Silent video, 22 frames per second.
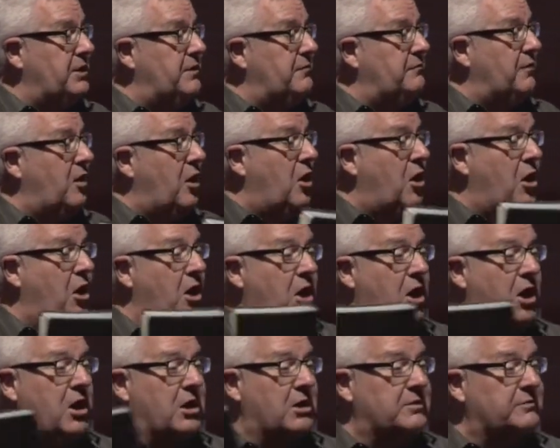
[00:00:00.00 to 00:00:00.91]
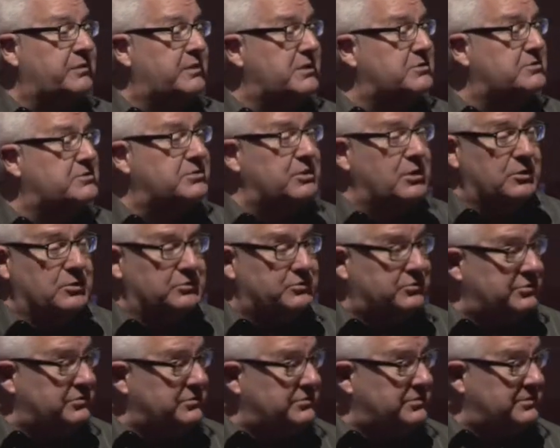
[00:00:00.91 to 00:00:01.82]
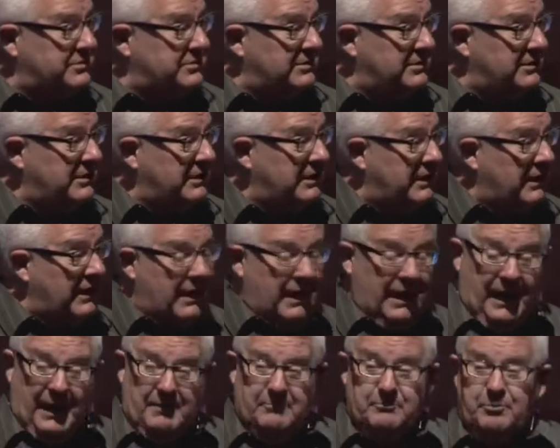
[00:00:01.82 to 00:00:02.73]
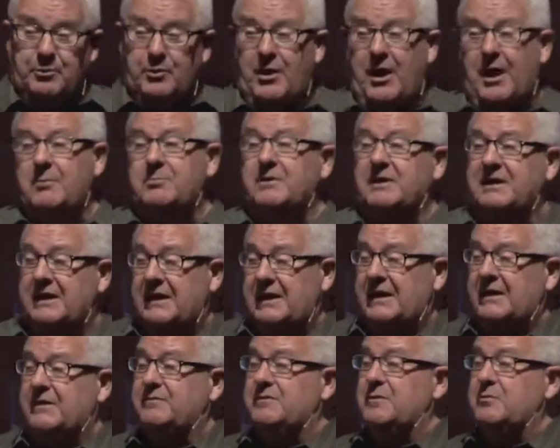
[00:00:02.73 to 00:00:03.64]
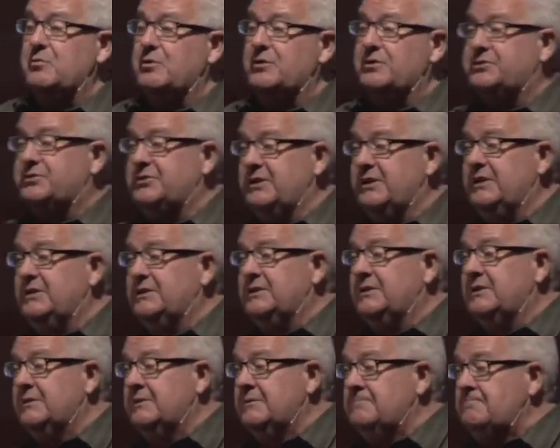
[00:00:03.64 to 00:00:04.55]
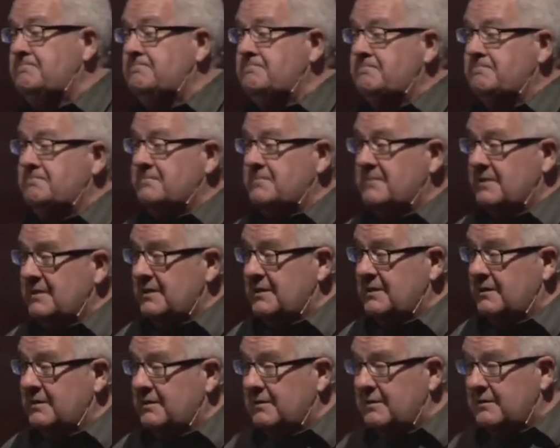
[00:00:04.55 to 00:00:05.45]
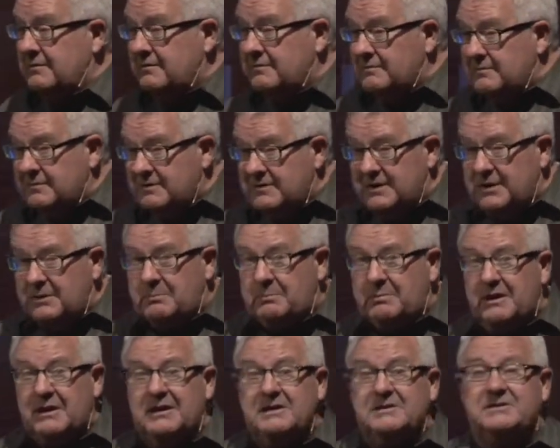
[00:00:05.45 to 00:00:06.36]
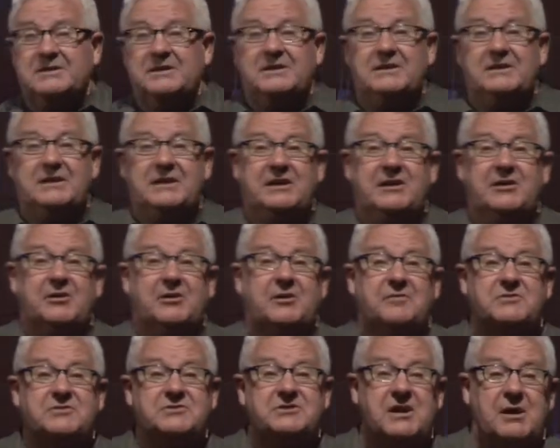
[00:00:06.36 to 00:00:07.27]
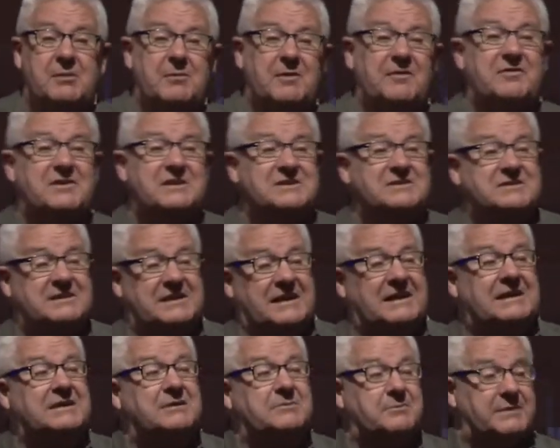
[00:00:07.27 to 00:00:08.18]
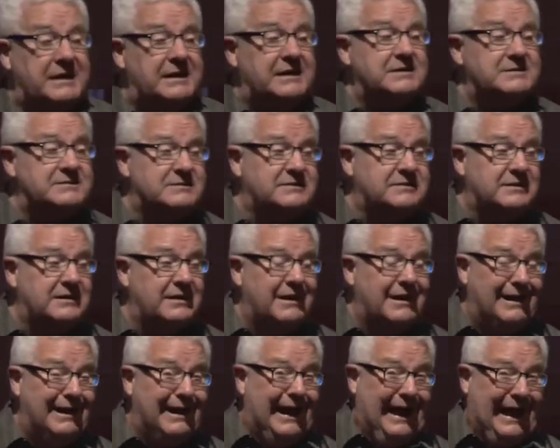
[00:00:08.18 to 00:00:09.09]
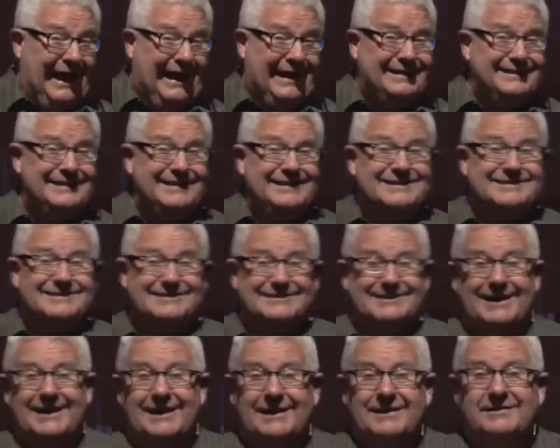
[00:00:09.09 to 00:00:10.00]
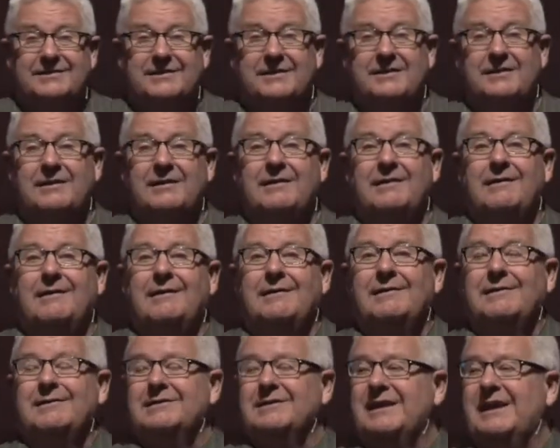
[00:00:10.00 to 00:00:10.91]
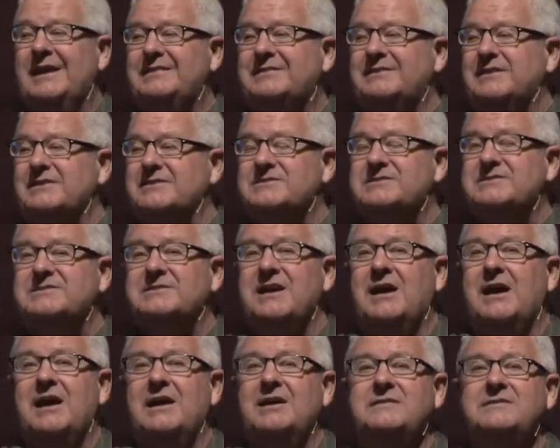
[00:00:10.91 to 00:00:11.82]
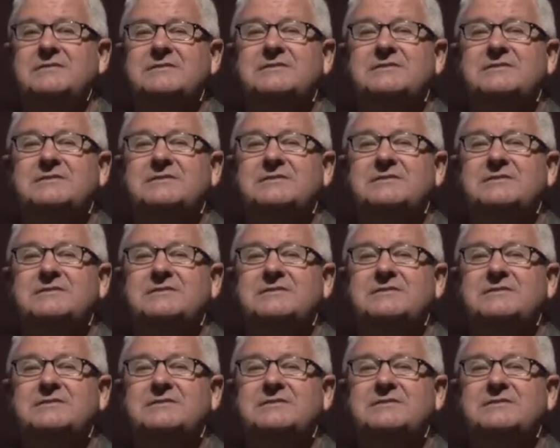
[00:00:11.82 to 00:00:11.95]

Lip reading: of all of his soldiers, and probably even within the ability to hear of some of his enemies. And he said, "Let the sun